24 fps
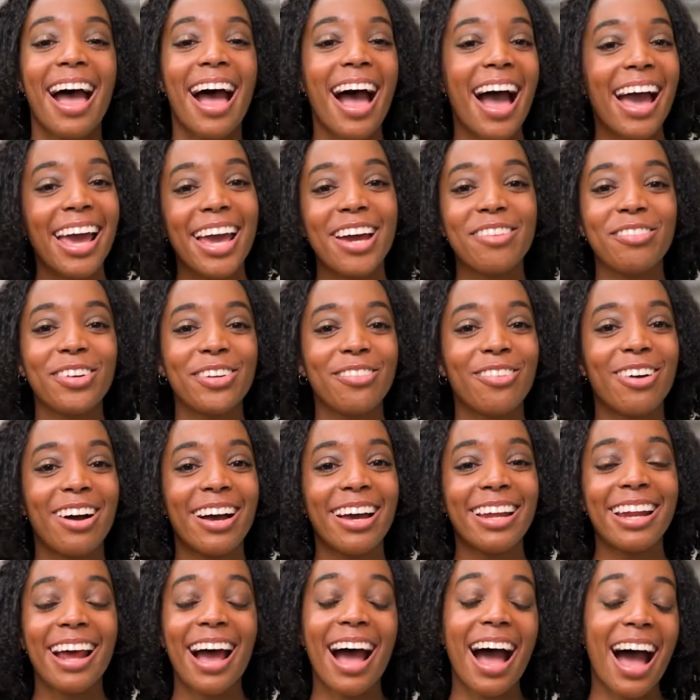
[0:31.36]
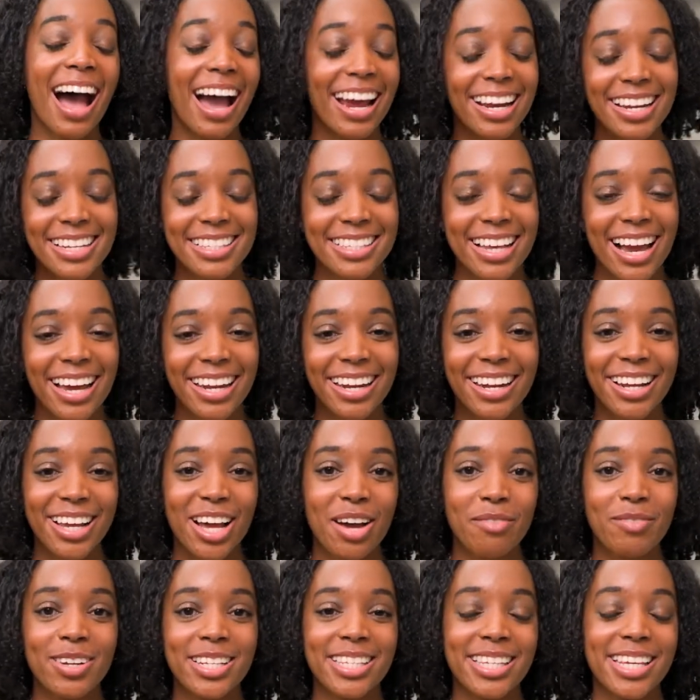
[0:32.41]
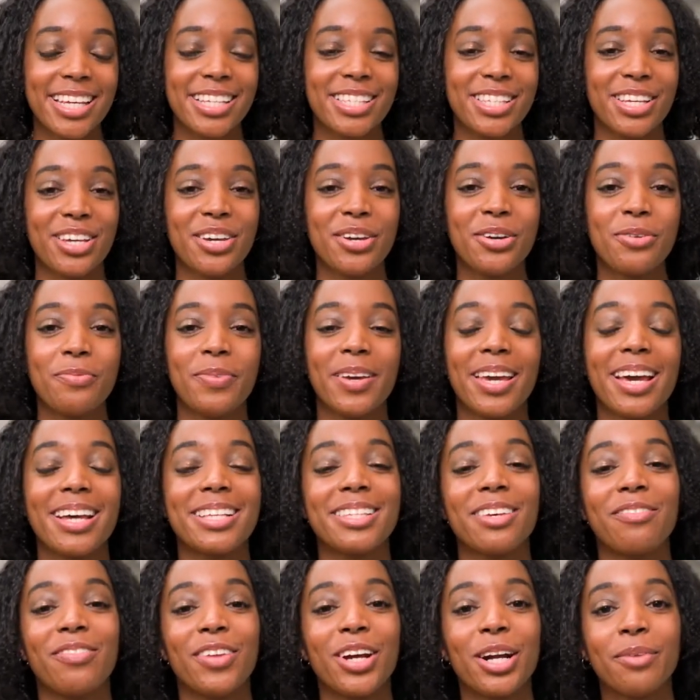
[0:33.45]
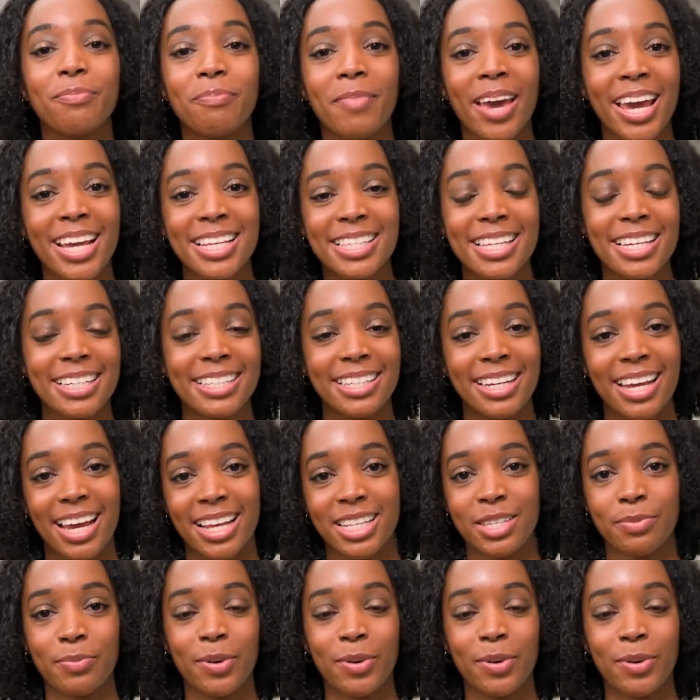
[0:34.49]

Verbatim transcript: Hi everyone, I decided to come to TCU because of their amazing dance